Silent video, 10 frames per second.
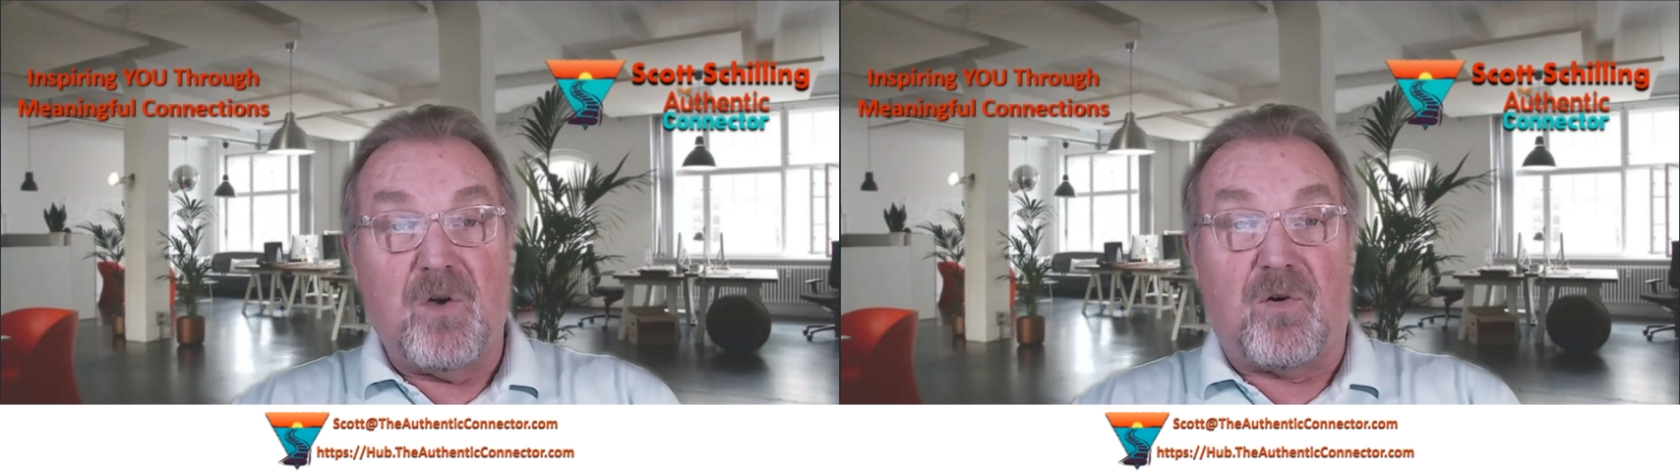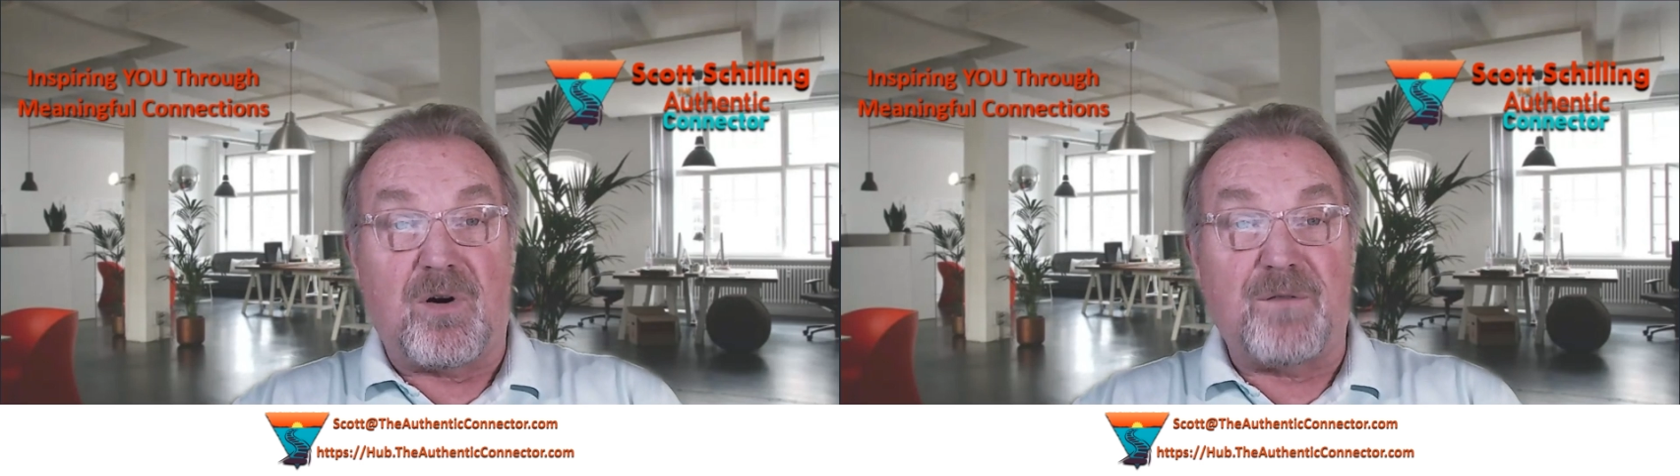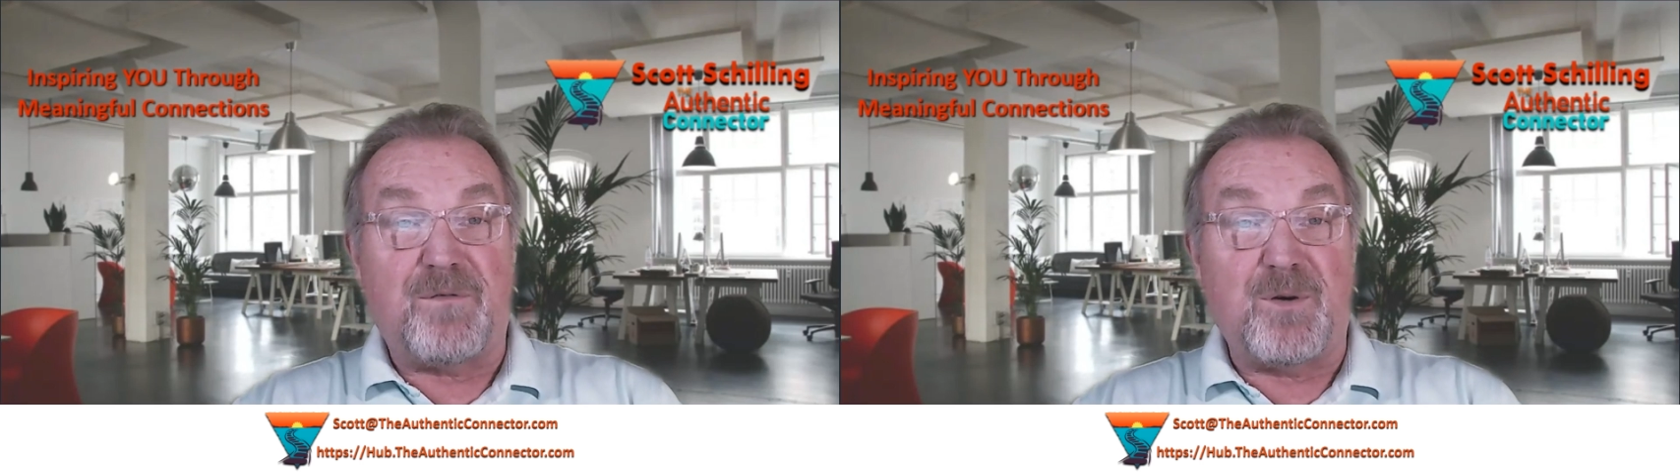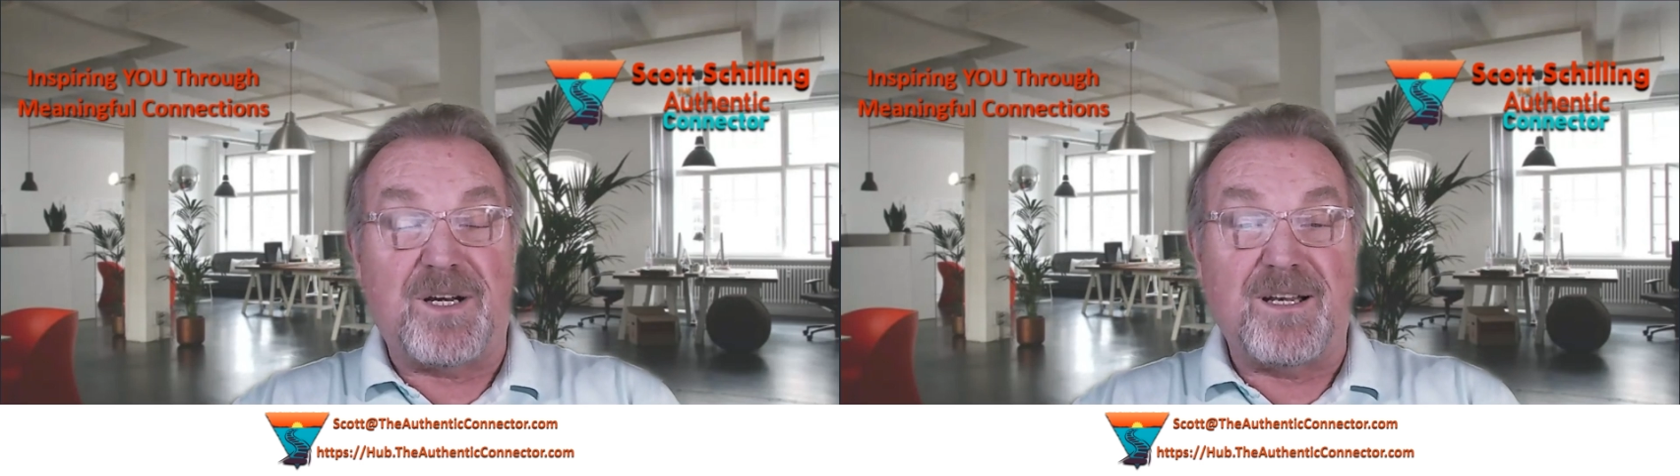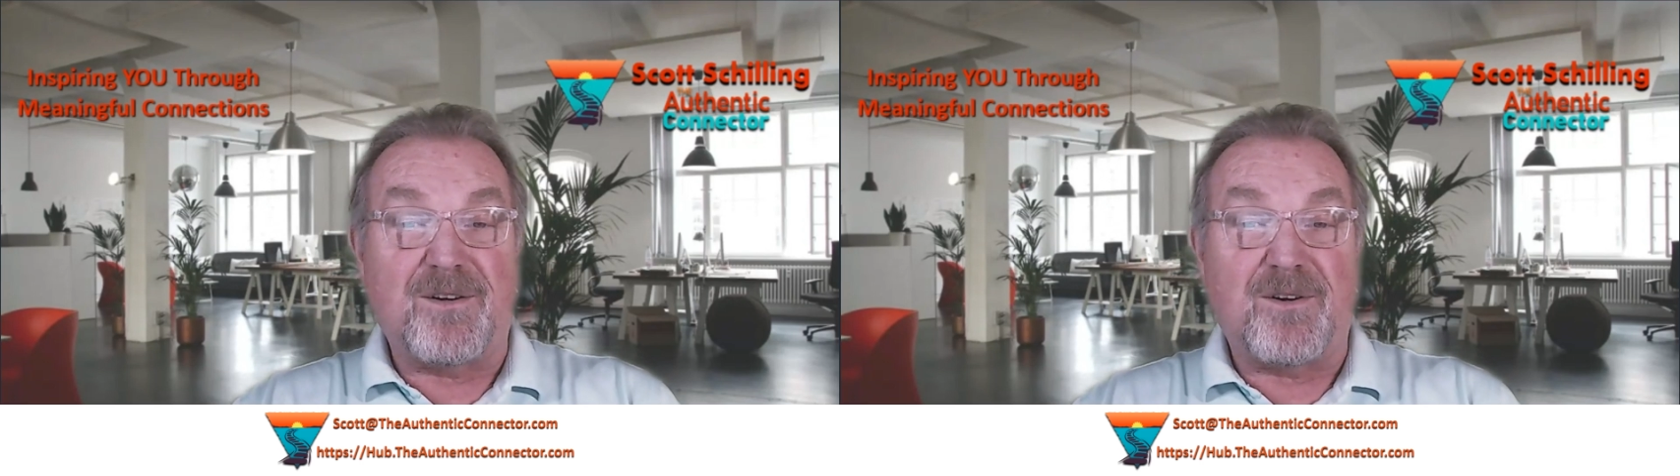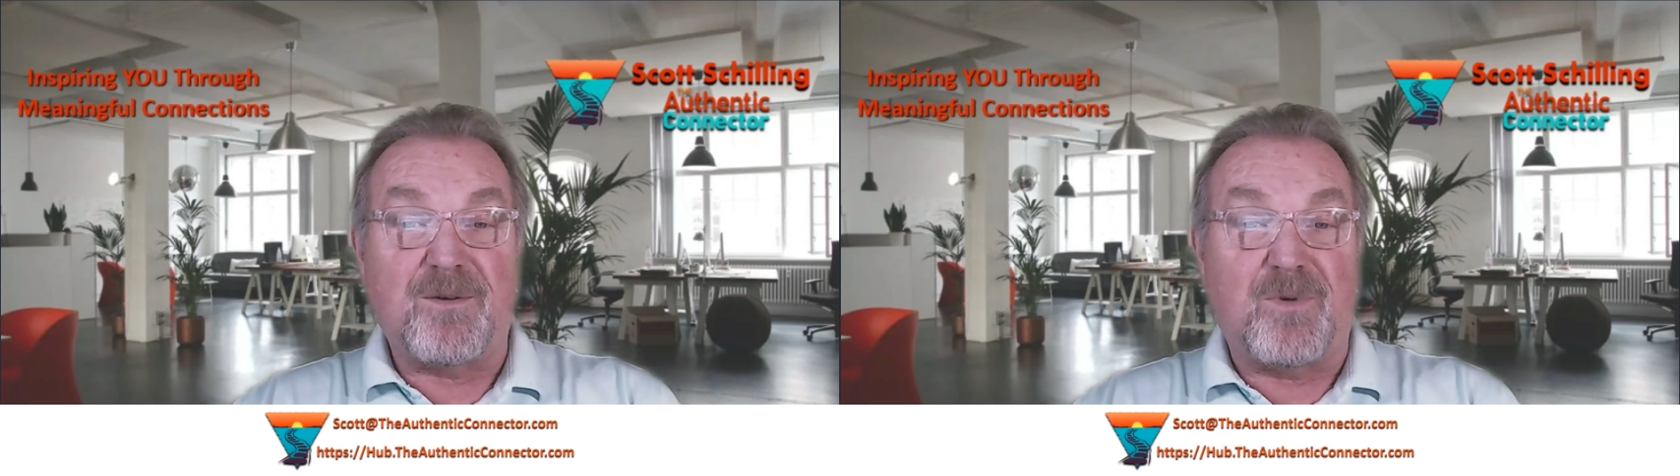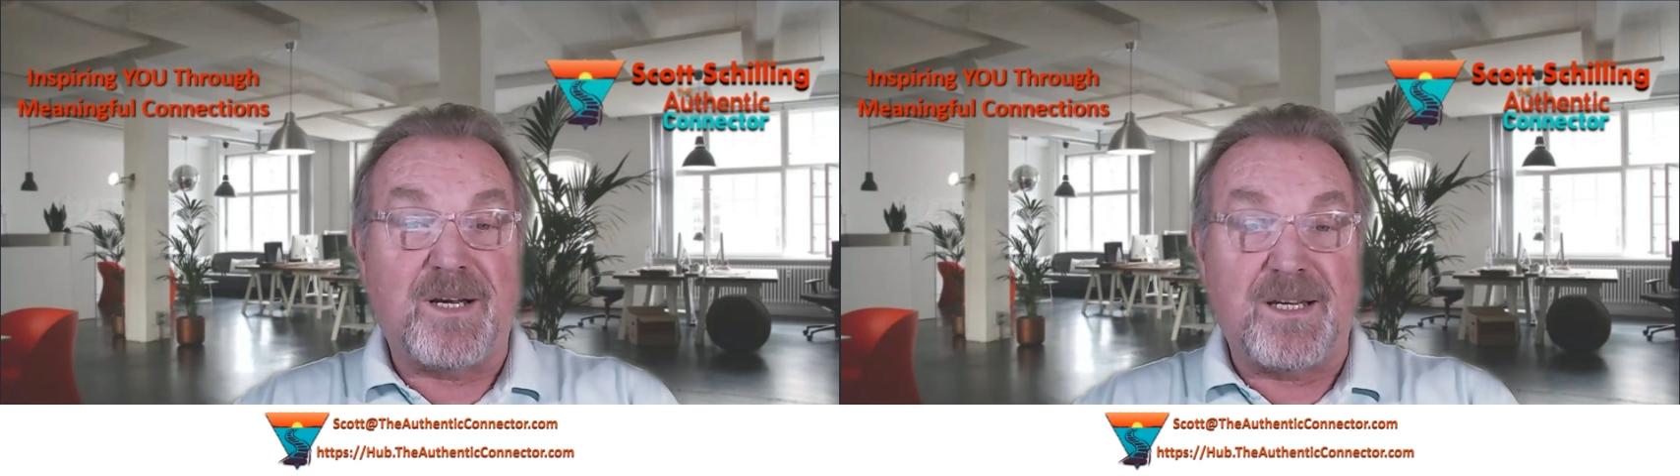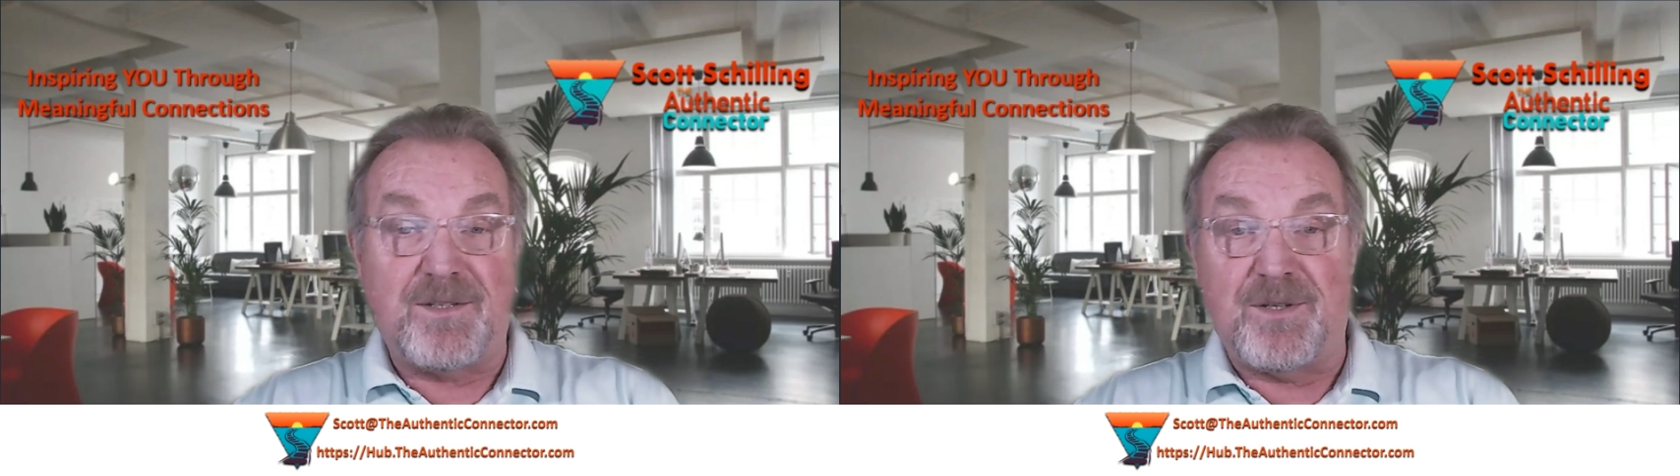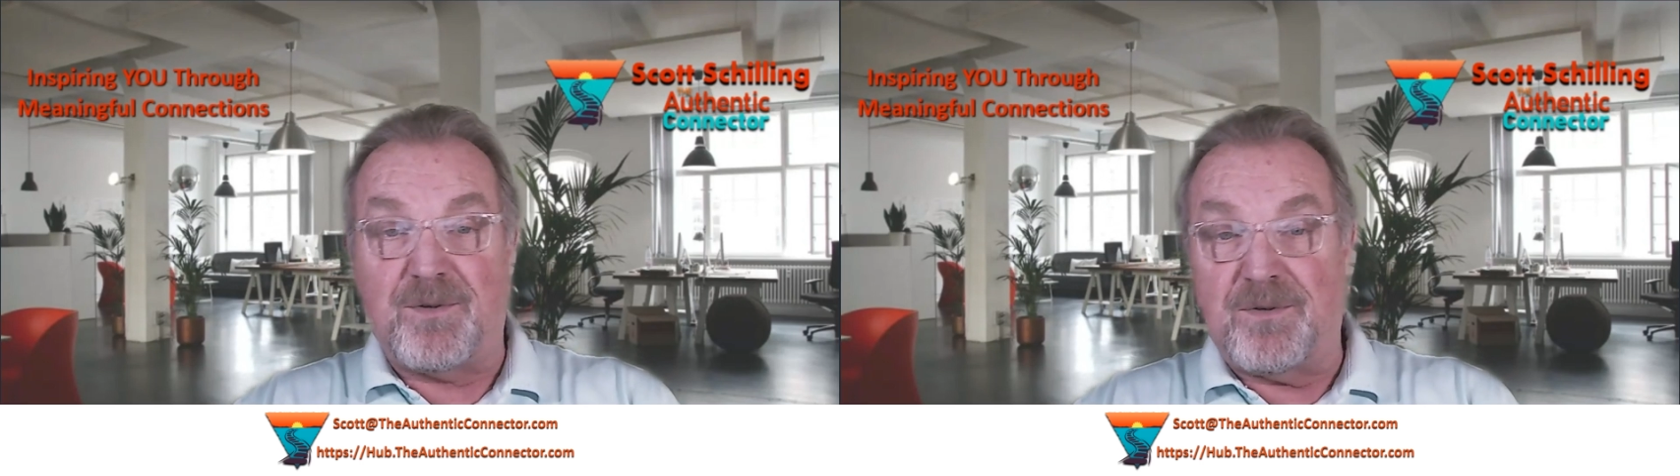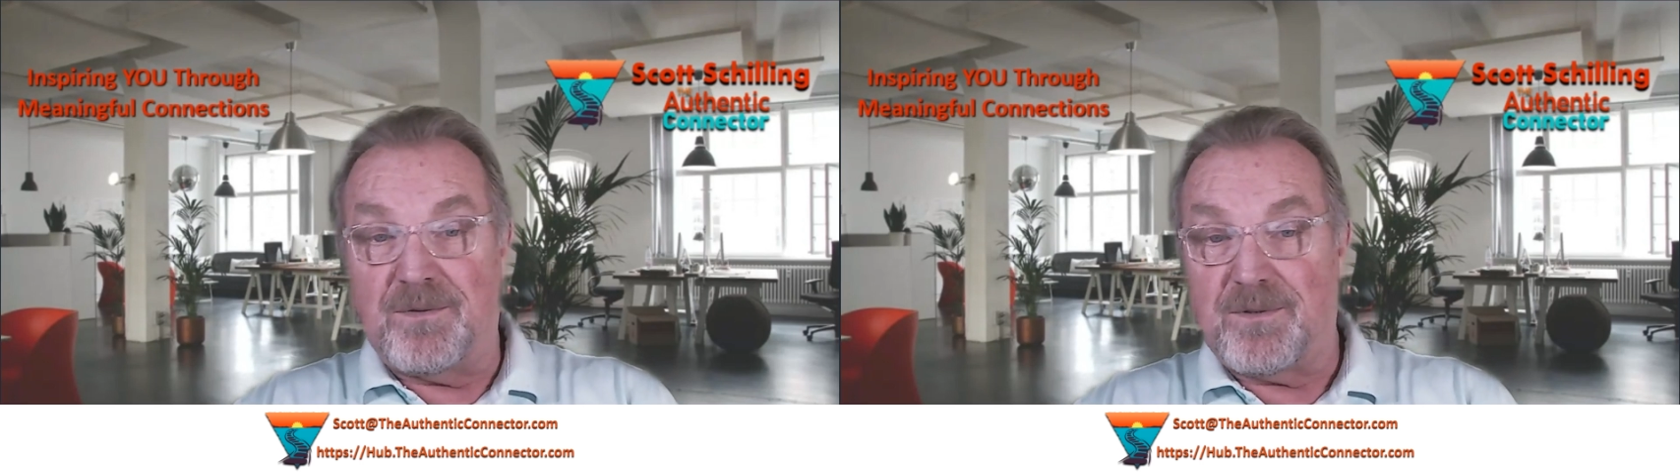Or if you want to learn what I do,